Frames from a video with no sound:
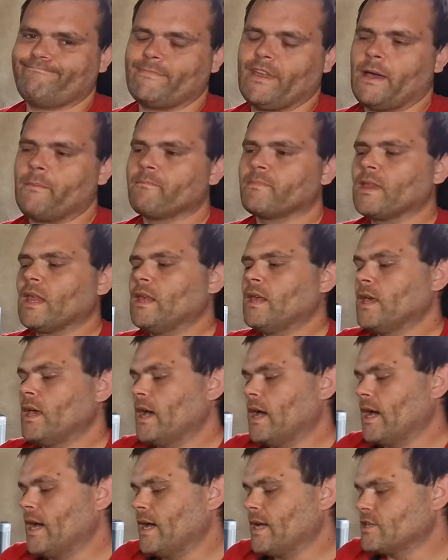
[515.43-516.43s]
Yeah.
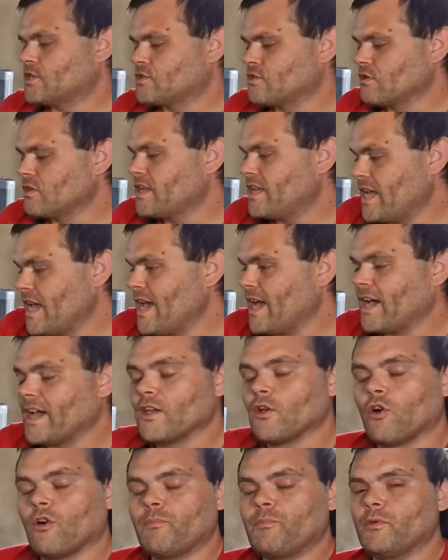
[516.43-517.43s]
So,
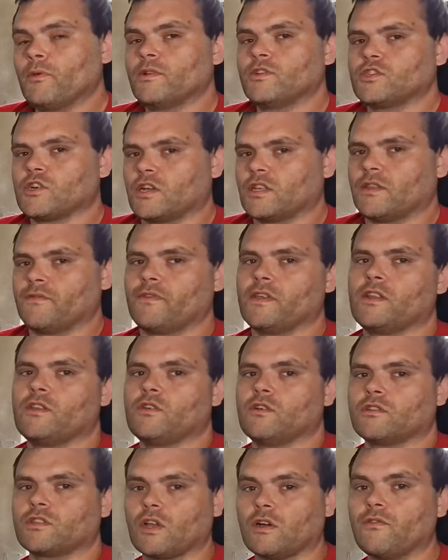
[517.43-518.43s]
I hope you enjoyed the
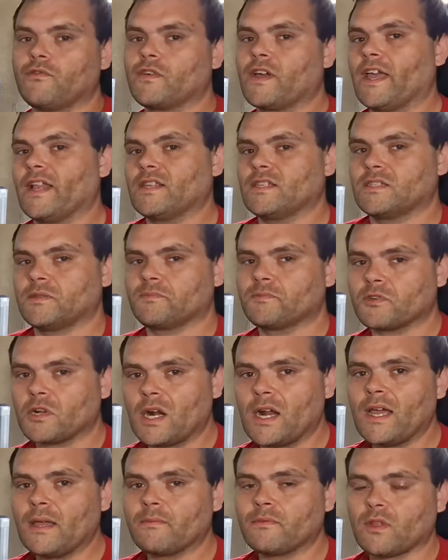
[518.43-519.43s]
video. Don't forget to
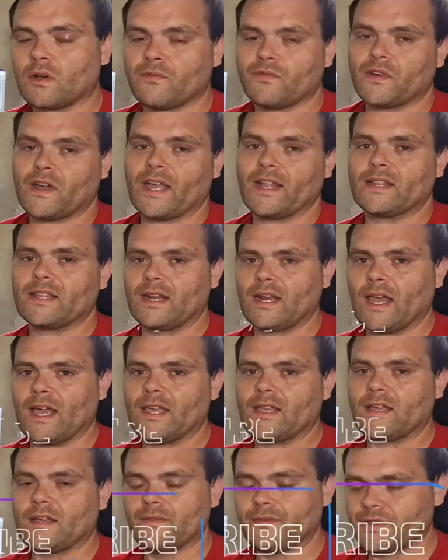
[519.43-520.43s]
subscribe. Don't forget to like.